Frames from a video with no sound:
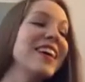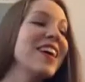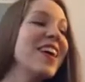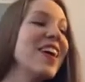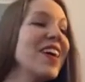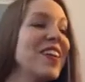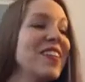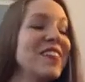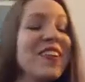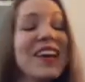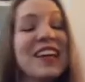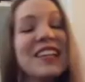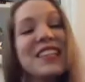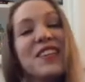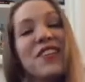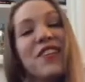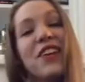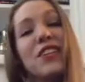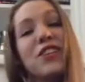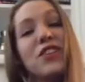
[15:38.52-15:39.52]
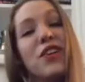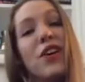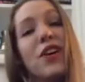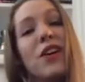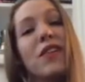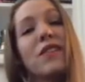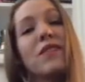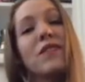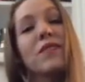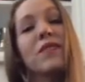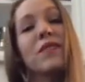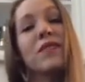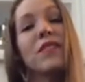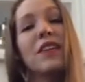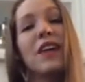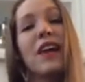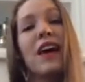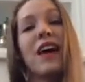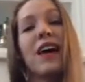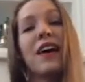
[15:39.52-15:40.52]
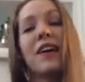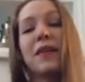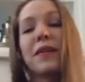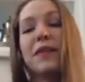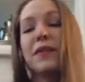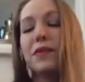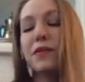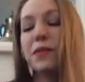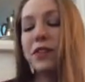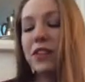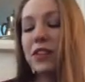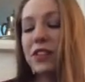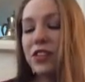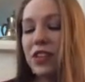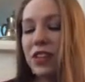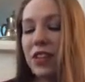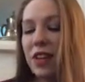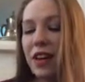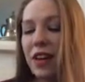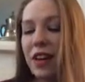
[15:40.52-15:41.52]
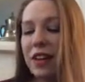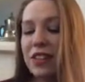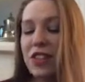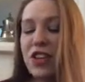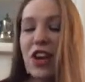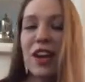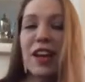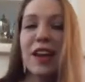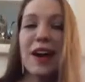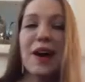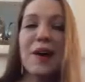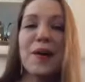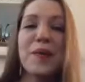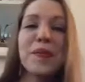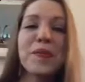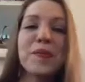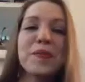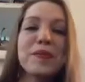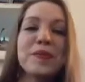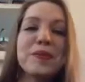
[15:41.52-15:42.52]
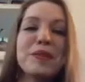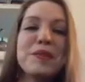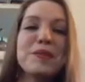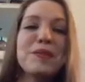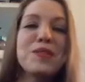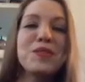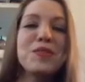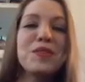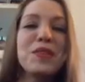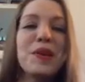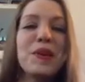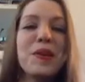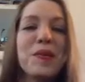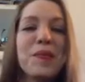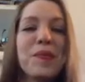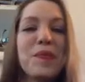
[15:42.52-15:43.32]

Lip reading: Oh man, it's a great show. Yeah, you really should check it out. See what you think.